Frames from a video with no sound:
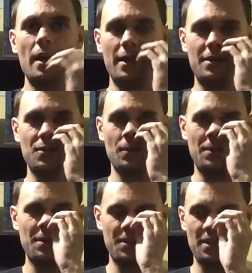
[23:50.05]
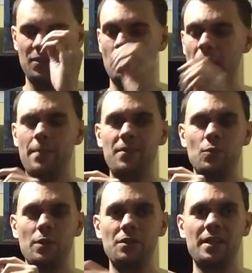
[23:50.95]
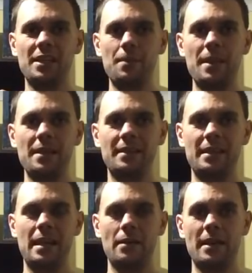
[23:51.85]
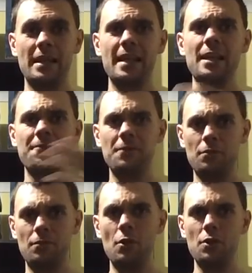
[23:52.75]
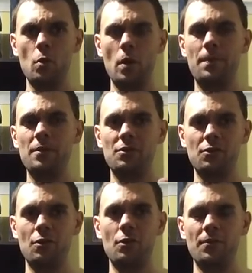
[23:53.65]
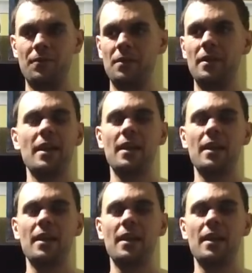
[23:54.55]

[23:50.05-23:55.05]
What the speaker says: I just want to discuss what happens when you take the magazine out. And again, if you know your weapon, you should know if it's